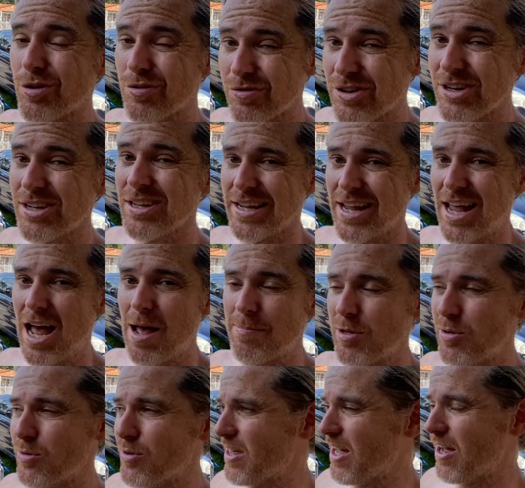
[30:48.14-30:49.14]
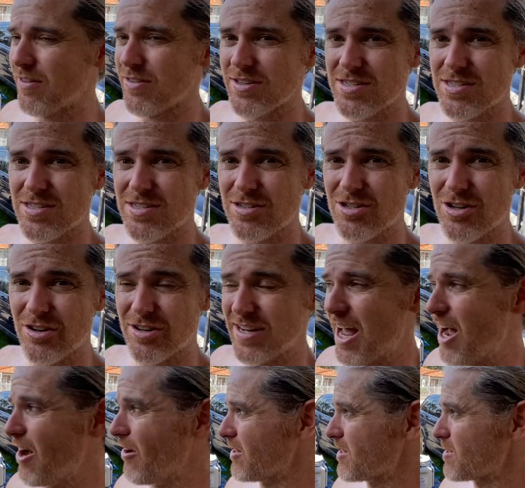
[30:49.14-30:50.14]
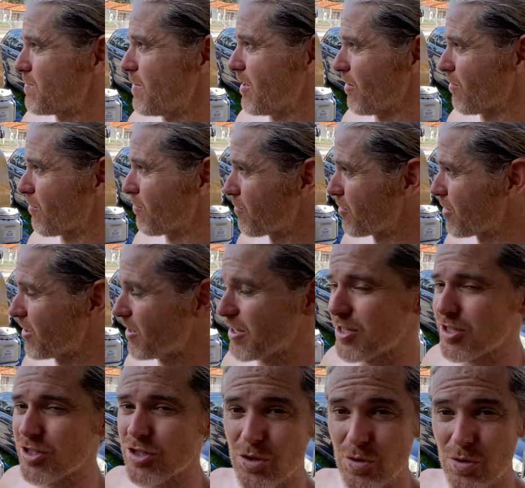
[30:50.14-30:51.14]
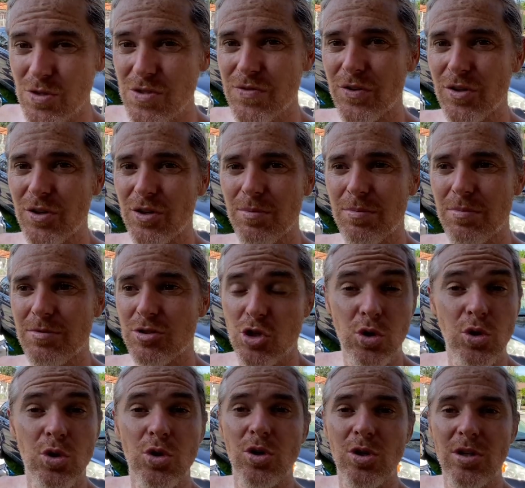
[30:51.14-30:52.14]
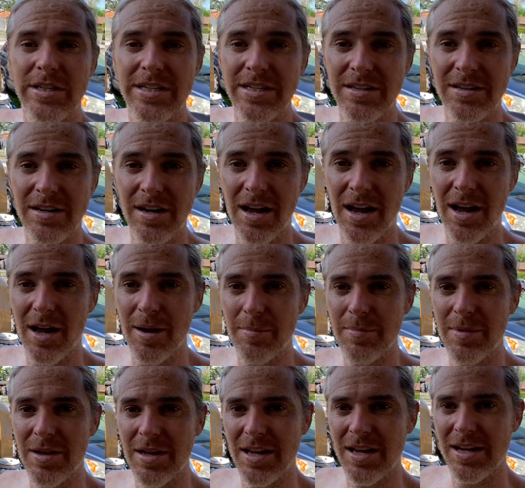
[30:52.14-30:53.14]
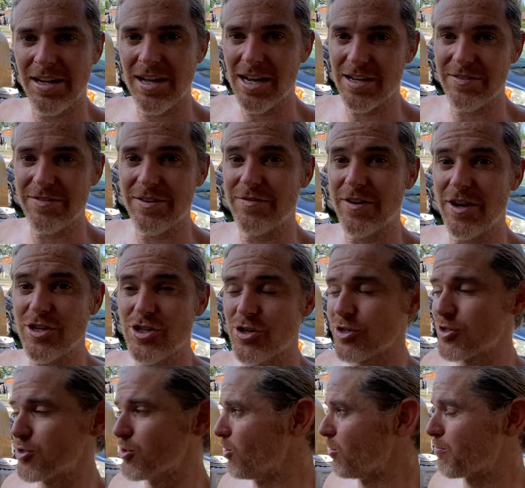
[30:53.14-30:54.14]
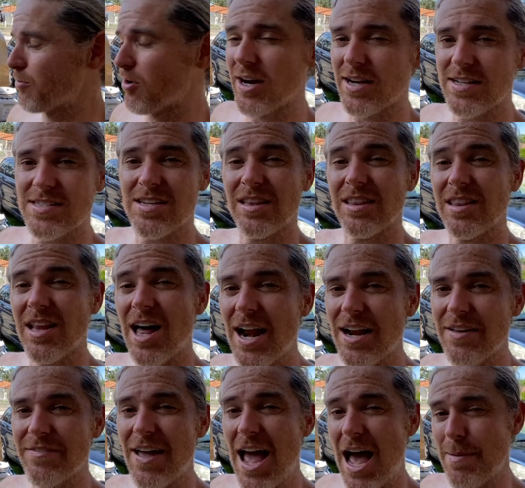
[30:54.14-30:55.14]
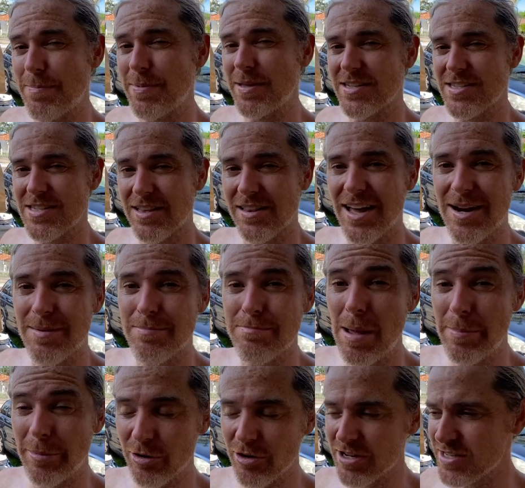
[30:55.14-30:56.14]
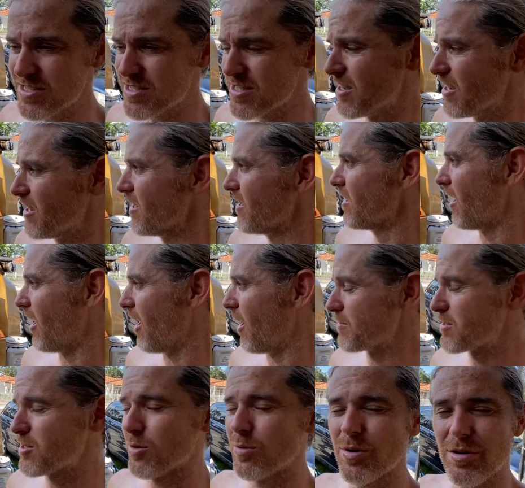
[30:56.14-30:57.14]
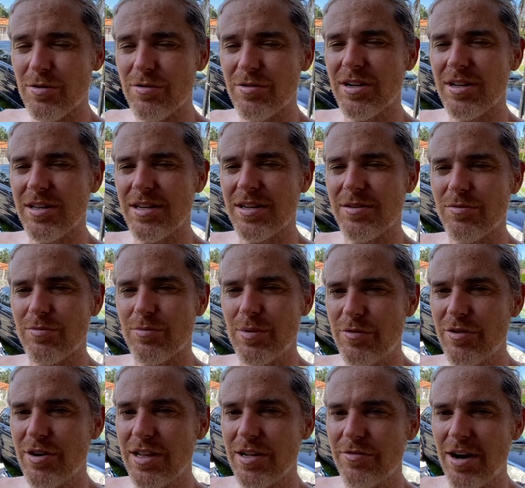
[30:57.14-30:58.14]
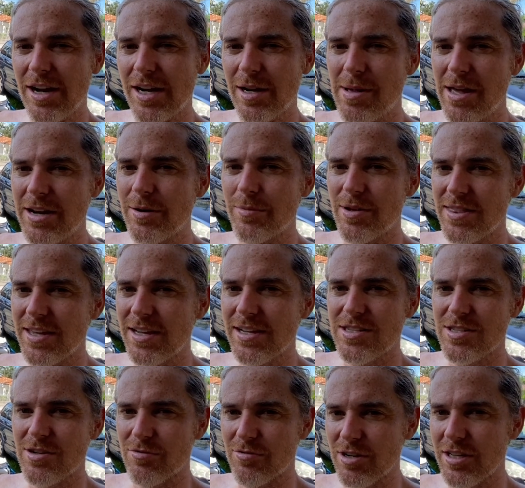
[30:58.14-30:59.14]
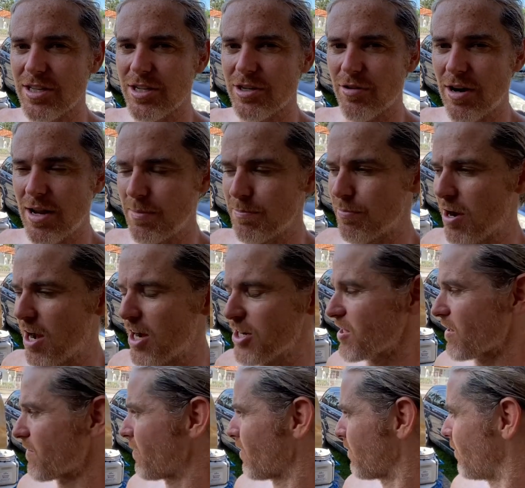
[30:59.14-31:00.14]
really happy with how this turned out. It's been a really useful tool and kind of adventure tool. Brought us a lot of happiness, a lot of memories. So we really recommend it. We think it's a really great project for